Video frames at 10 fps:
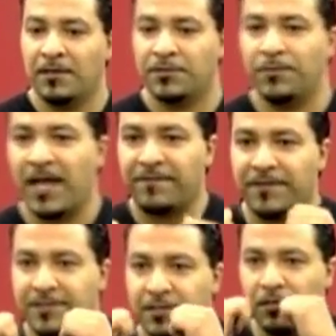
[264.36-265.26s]
So we have
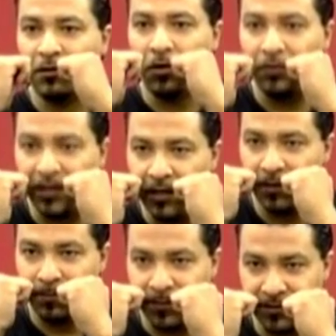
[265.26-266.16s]
this loaded
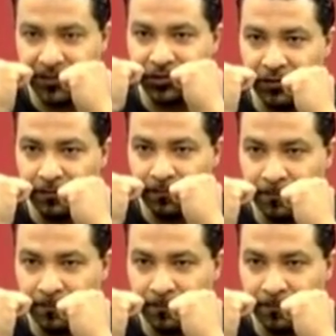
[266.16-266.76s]
position,